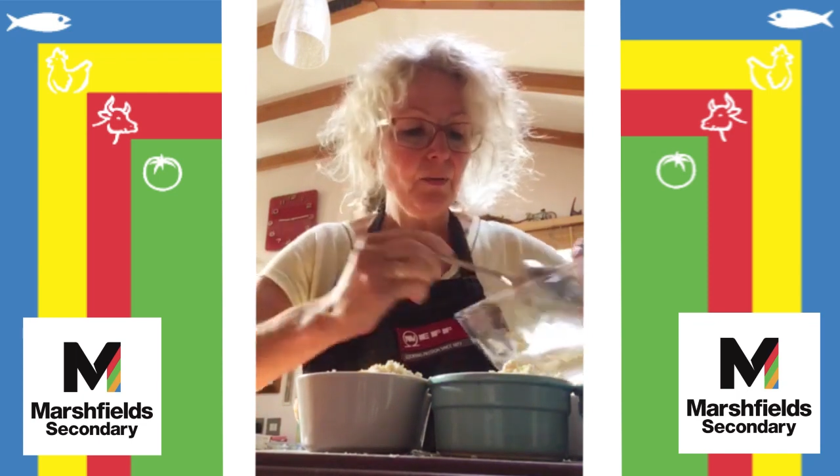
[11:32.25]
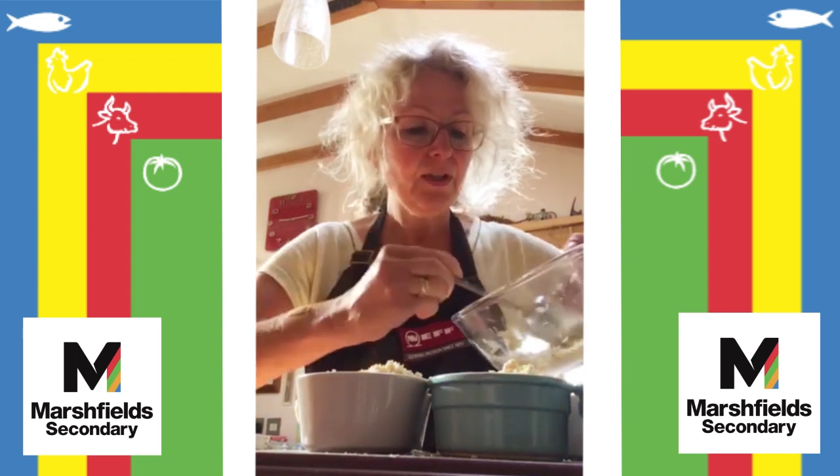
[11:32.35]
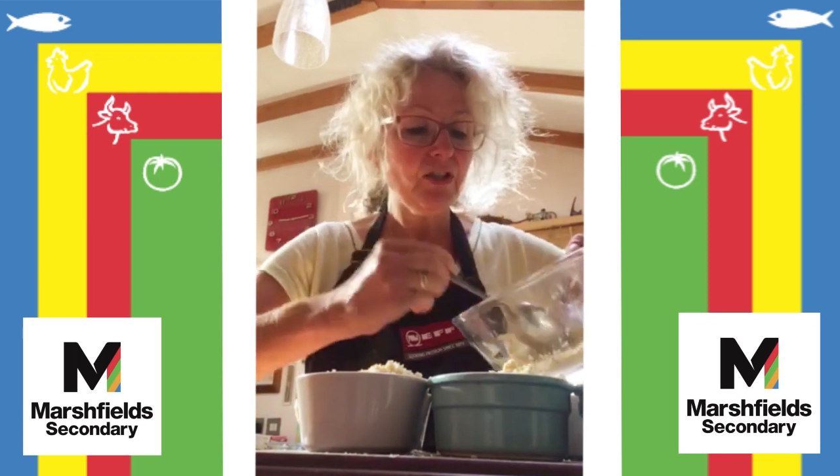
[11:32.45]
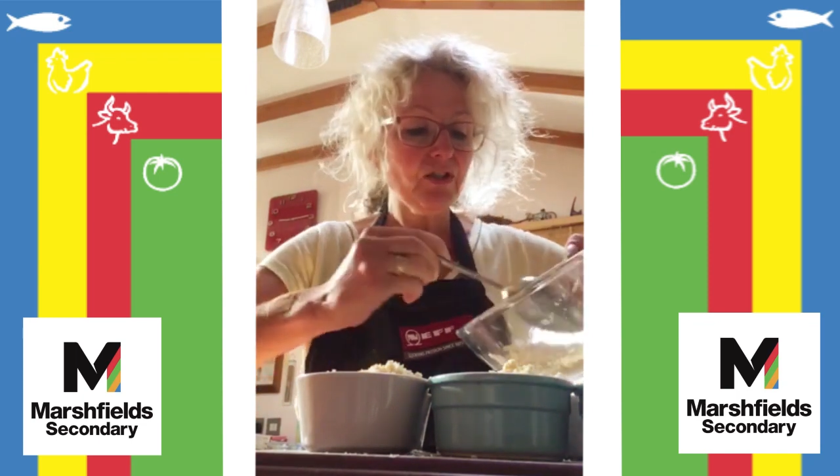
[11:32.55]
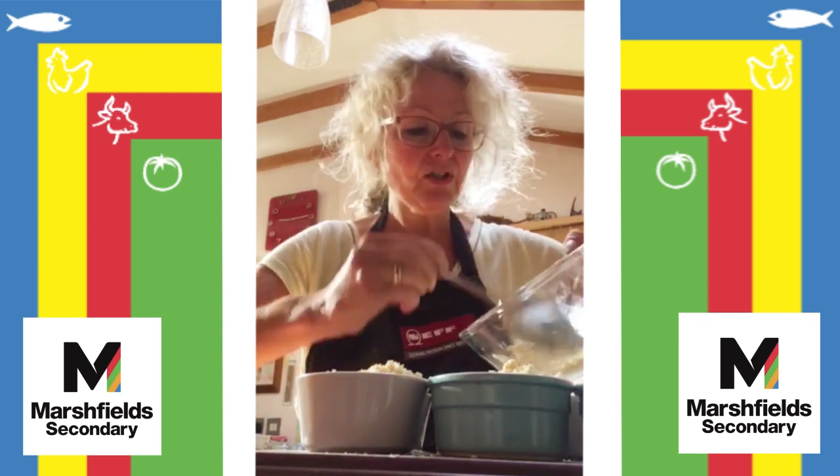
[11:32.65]

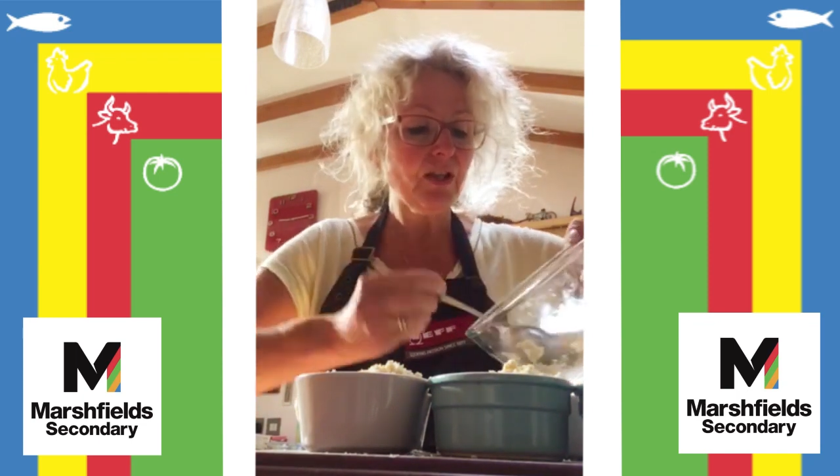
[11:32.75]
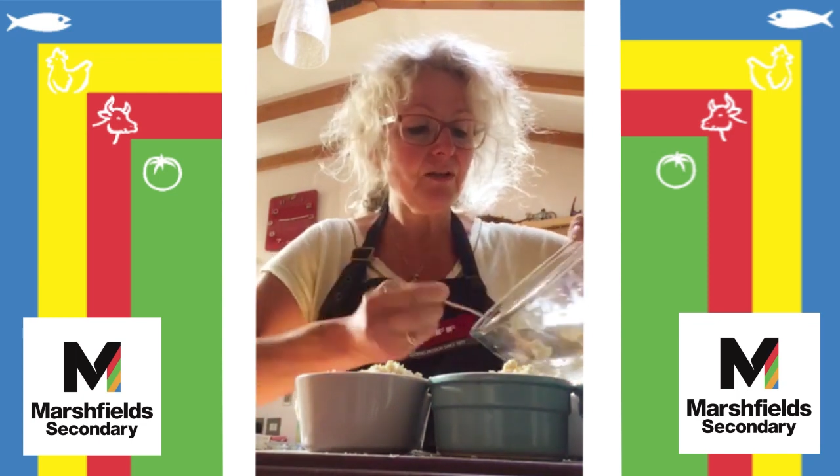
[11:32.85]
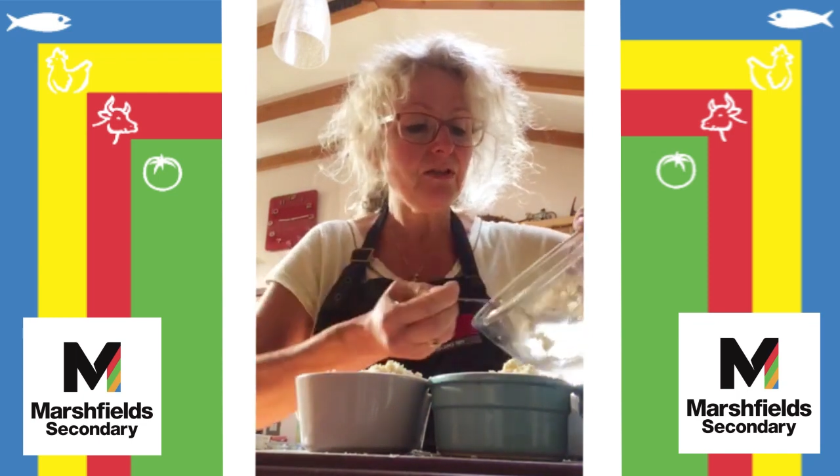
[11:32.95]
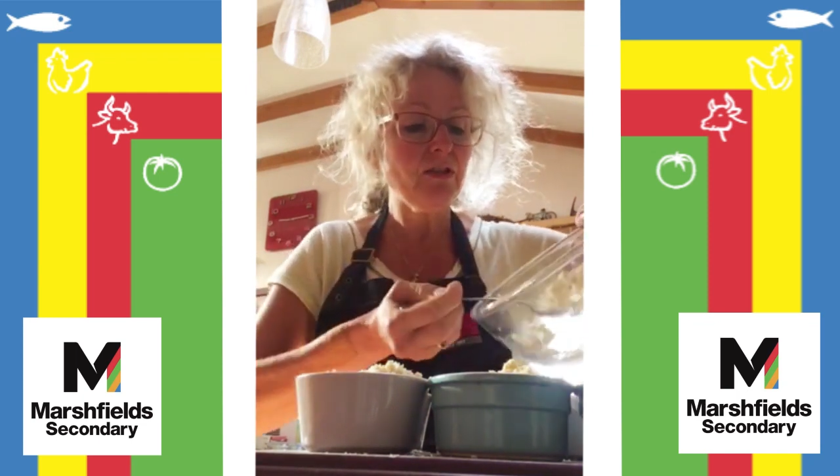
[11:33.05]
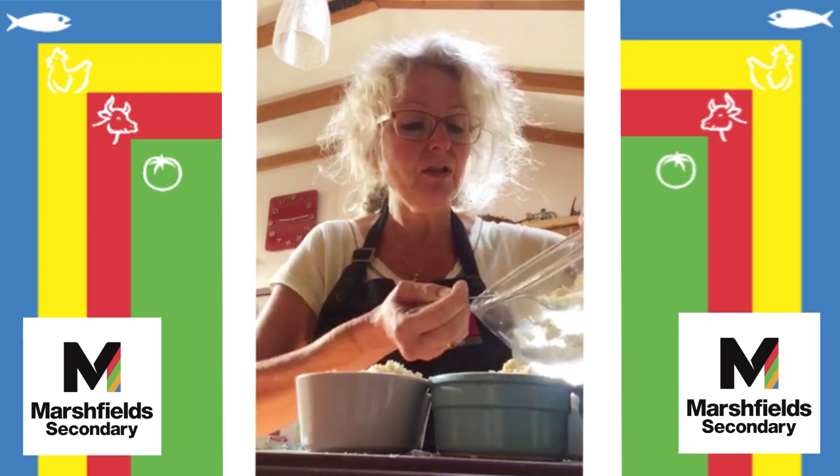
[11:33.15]
We're just
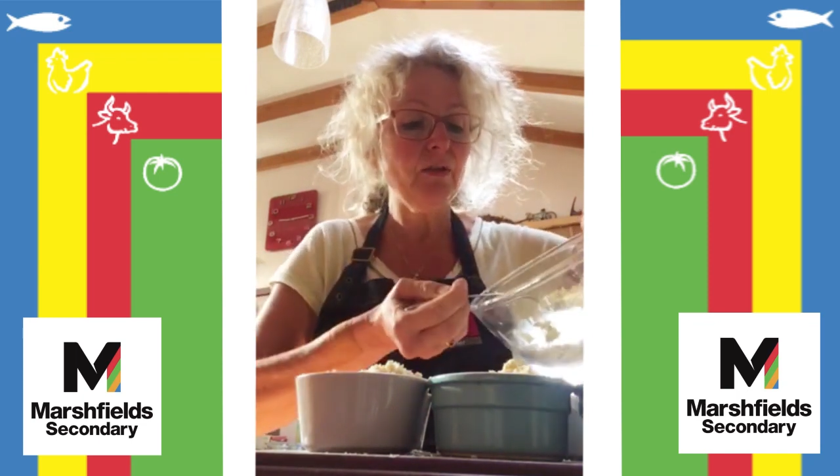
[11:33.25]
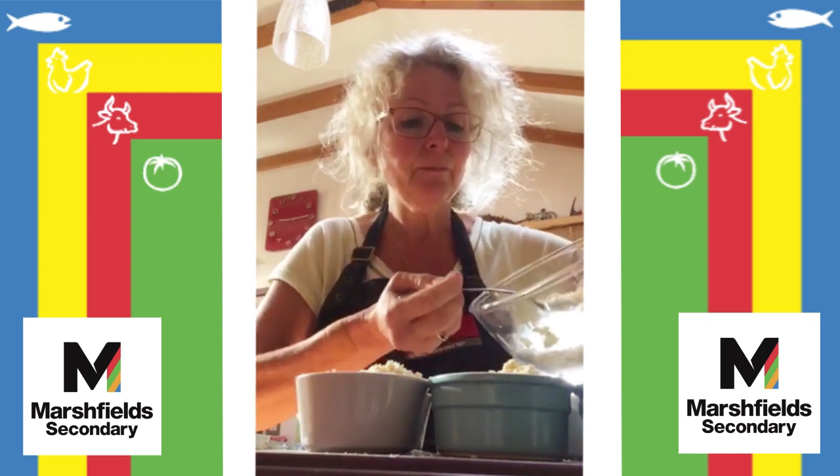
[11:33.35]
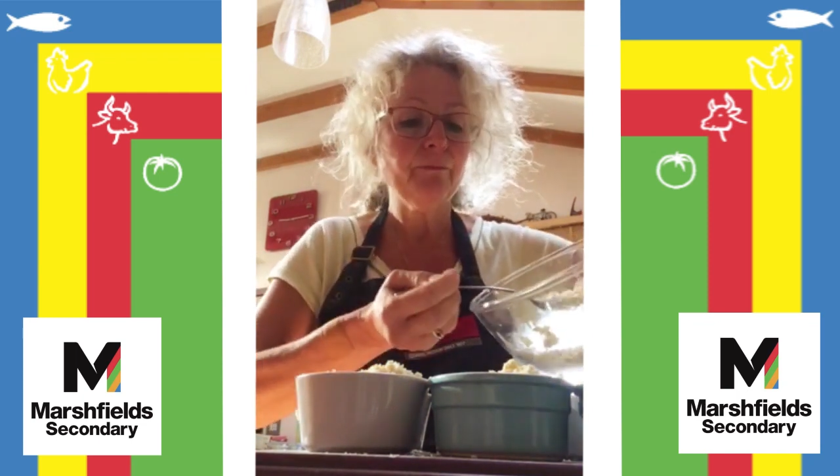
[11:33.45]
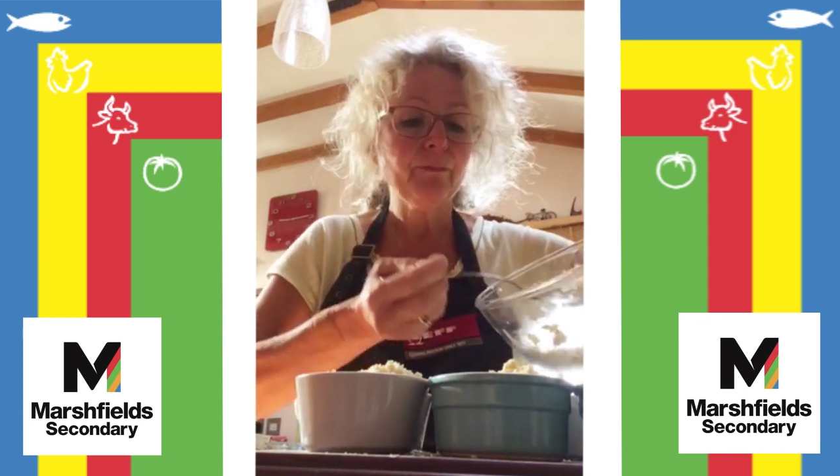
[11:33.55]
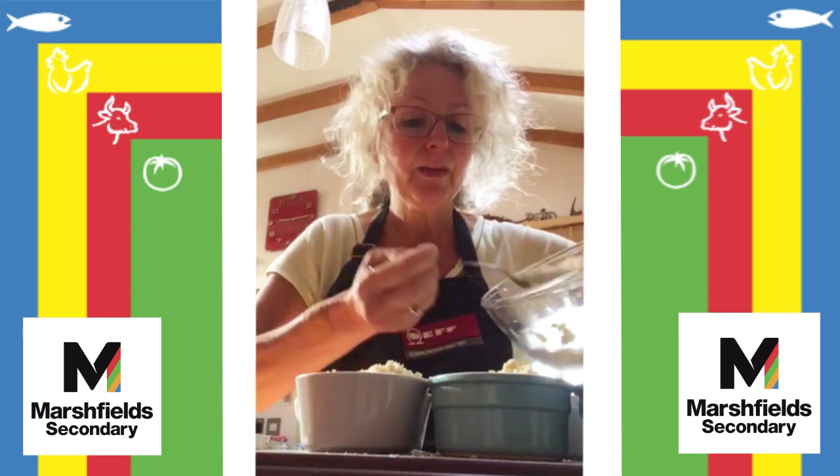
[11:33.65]
going to
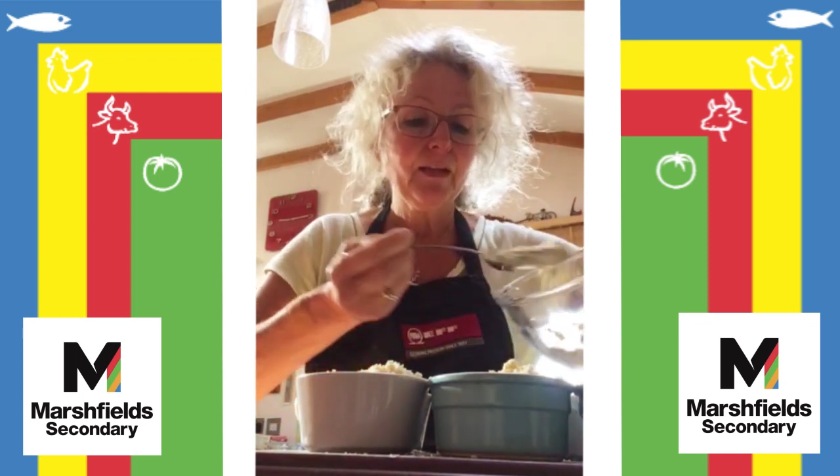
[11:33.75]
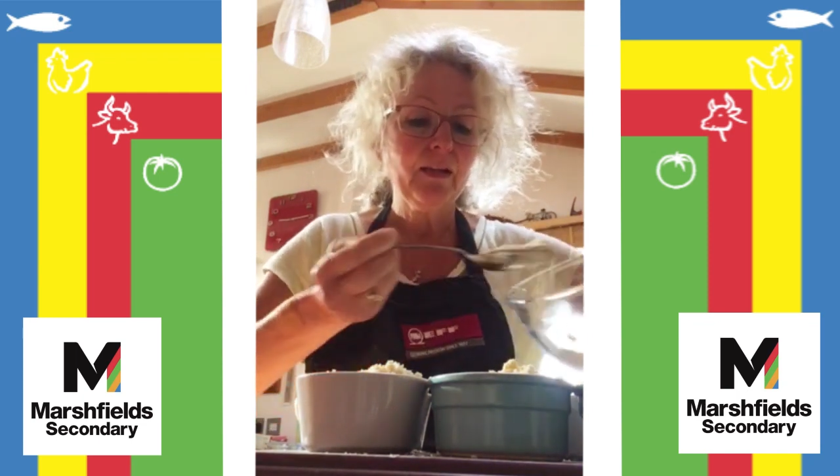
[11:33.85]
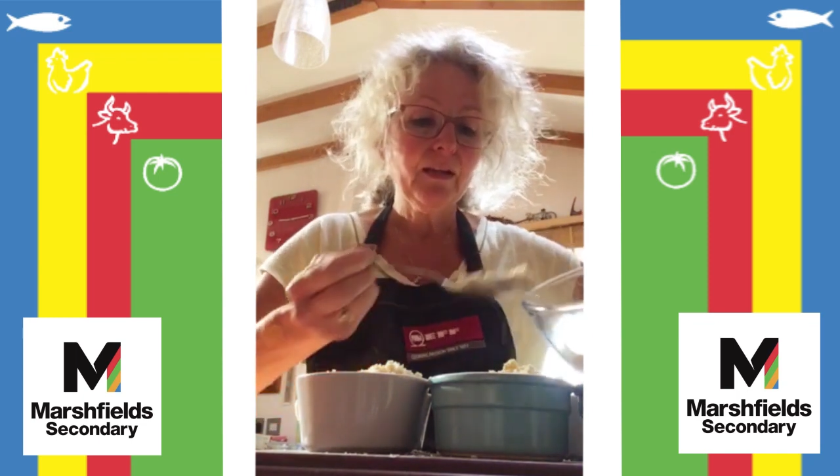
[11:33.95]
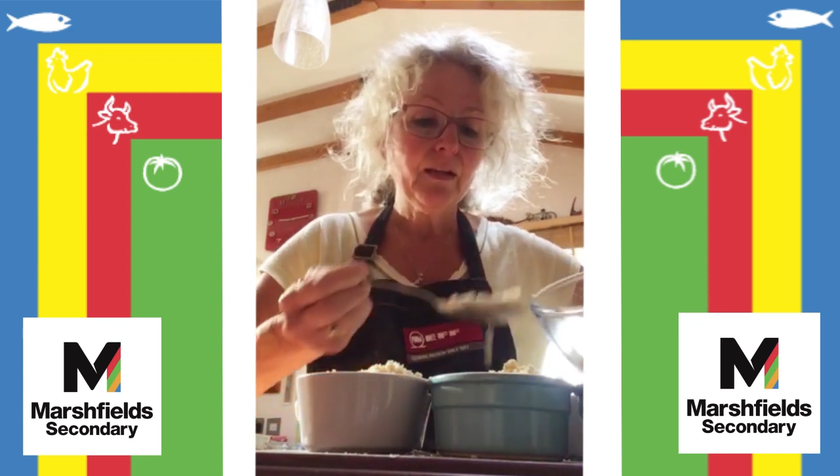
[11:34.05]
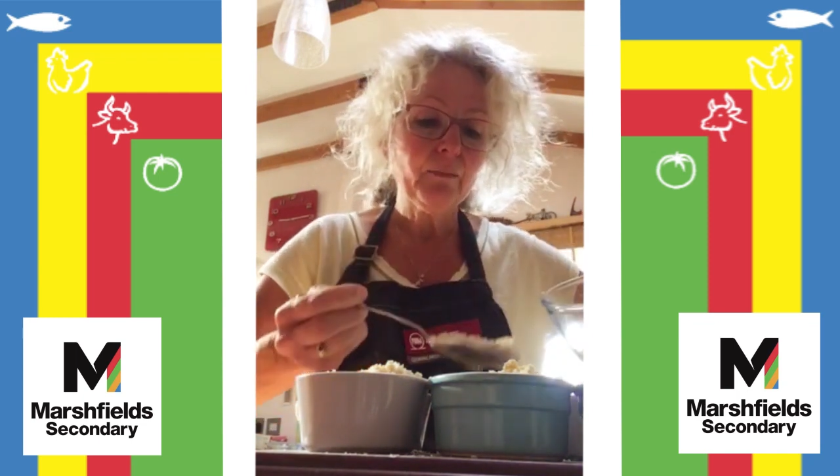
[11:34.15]

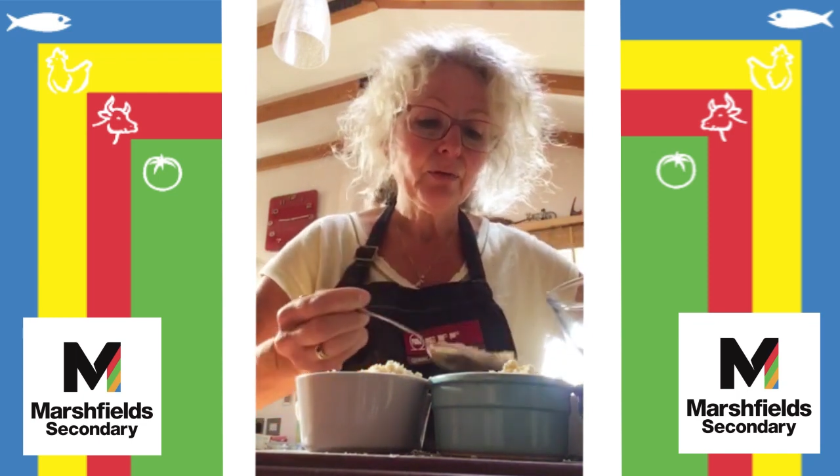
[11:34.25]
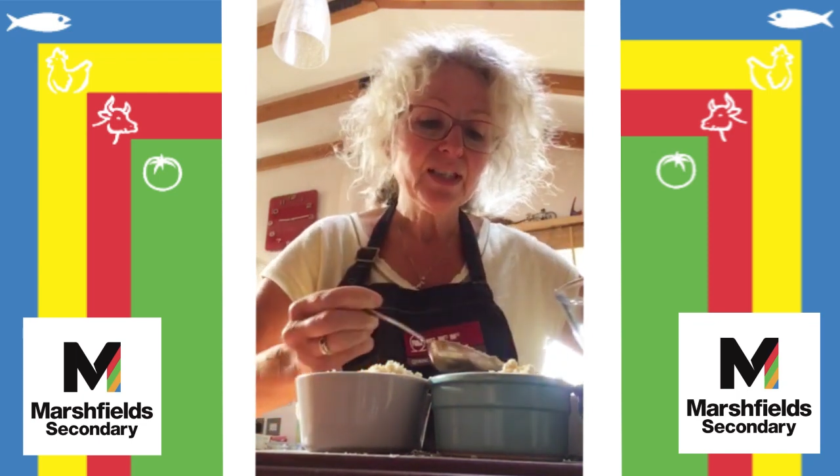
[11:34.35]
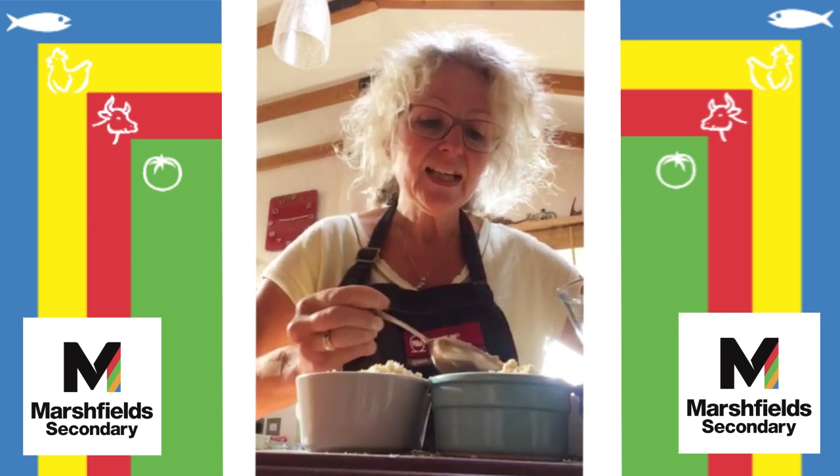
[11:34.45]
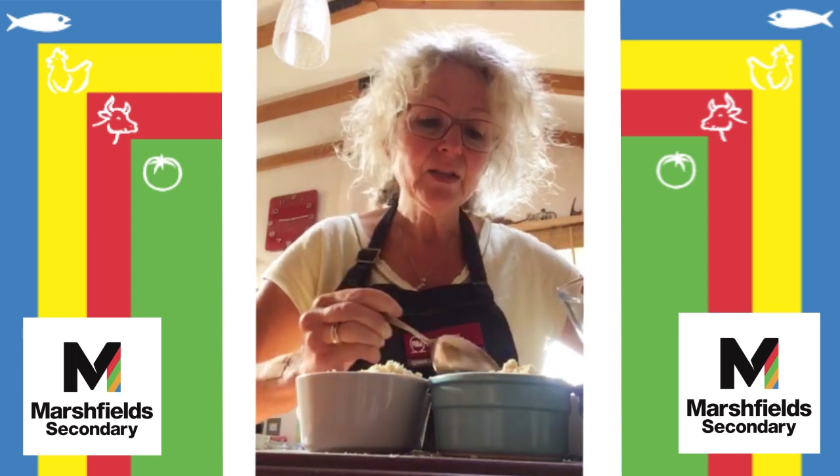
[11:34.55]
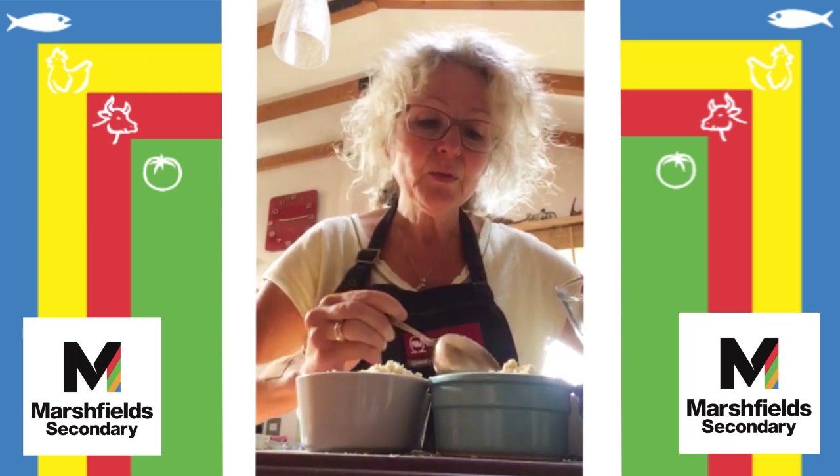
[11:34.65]

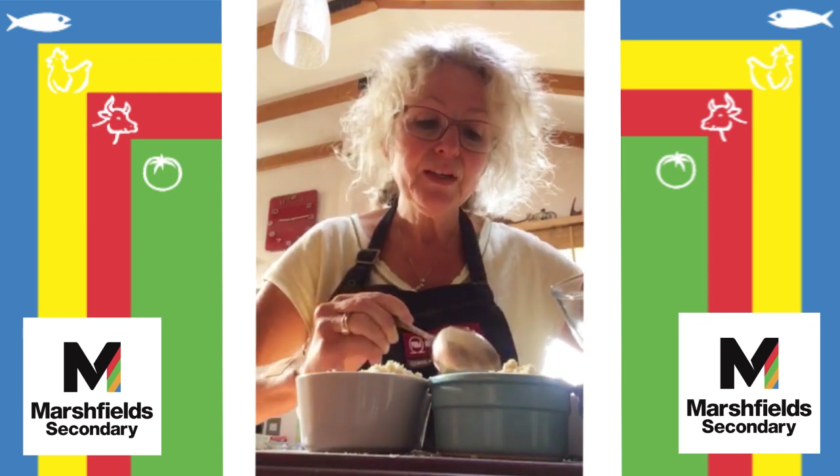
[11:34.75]
pretend